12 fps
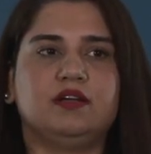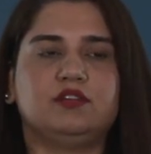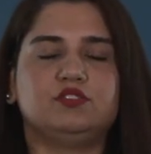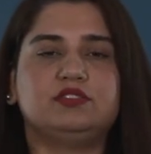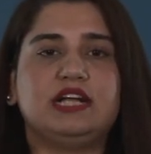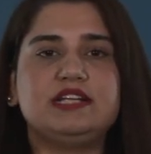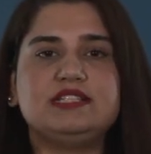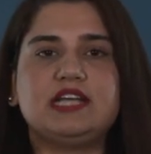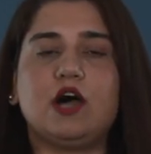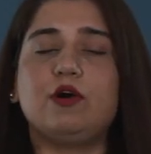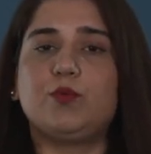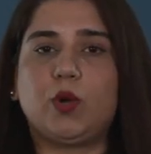So that is
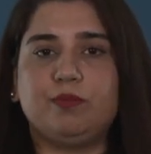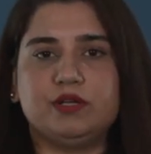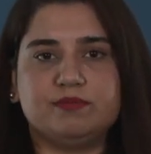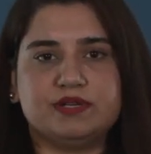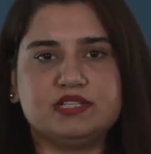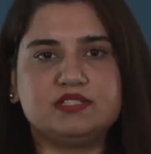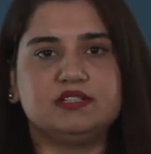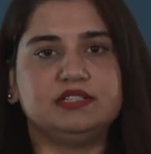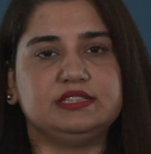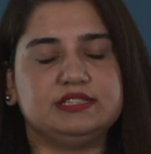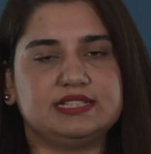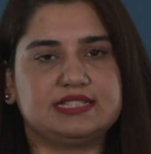how our problem is
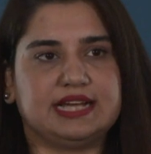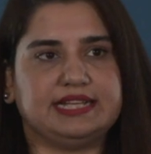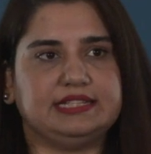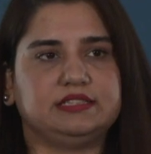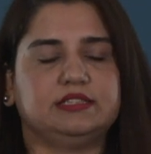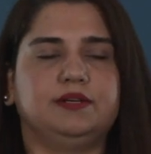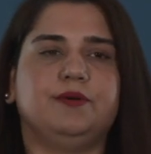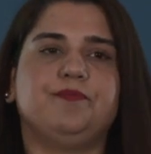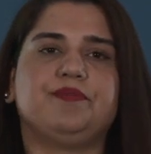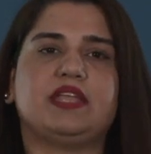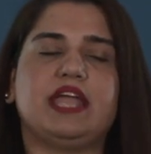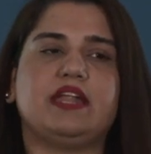designed.
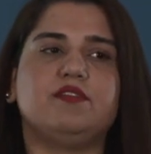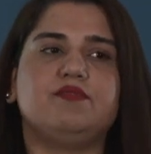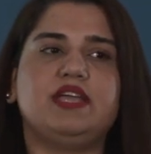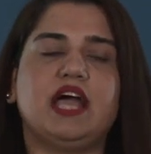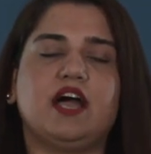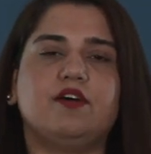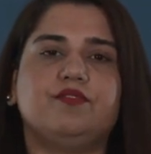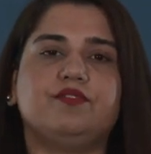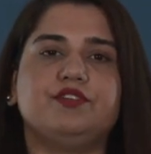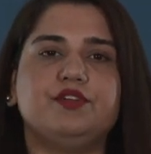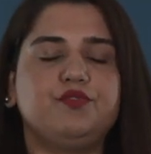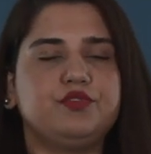And we have
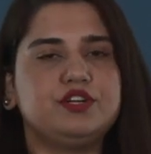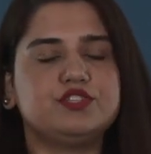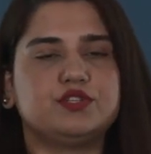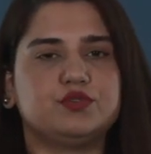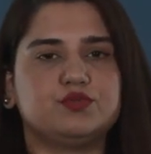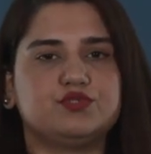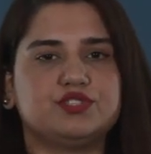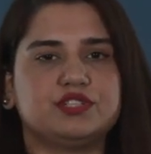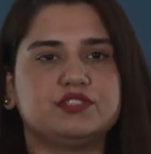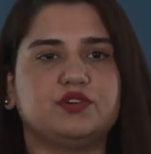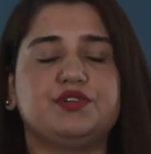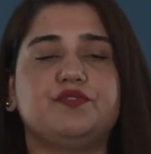different
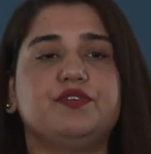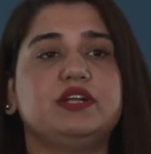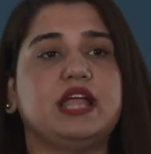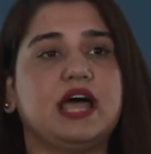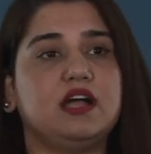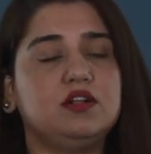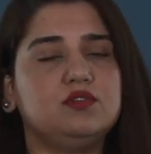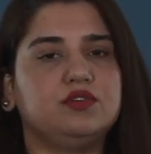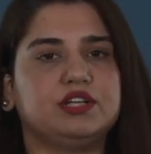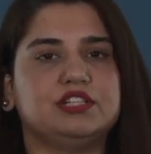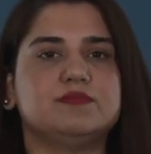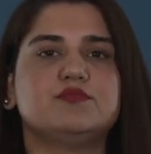solutions or different
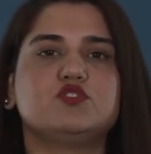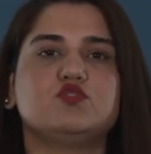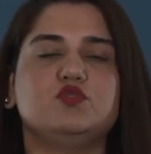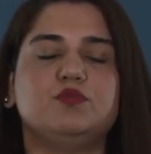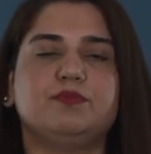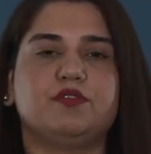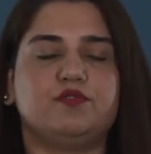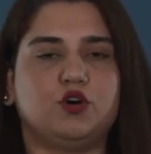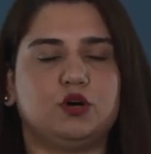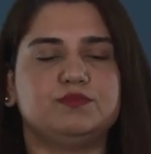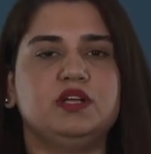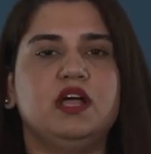algorithms to
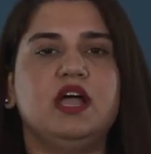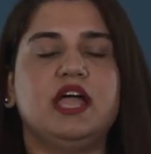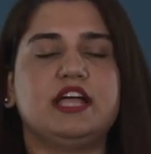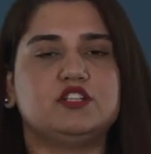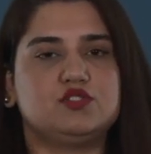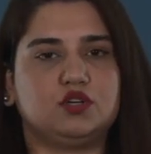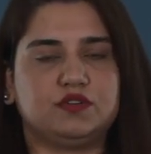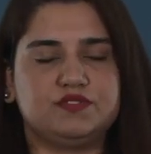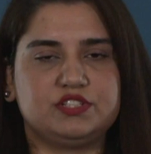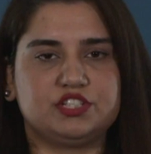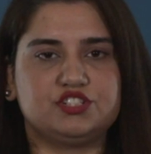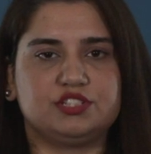perform and solve
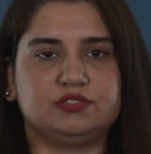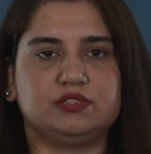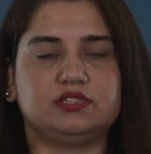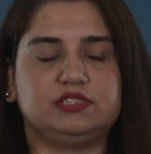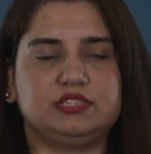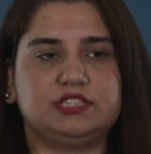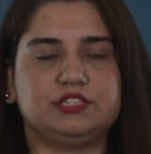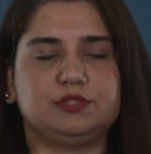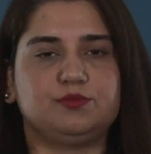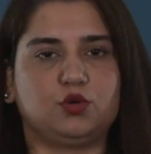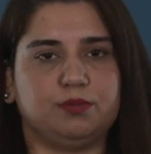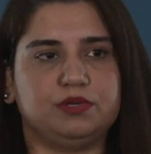
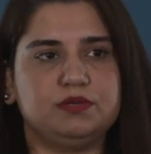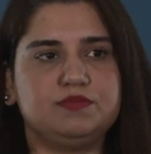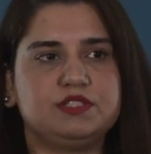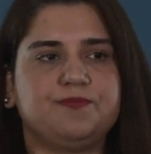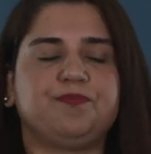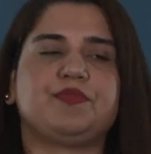certain problems.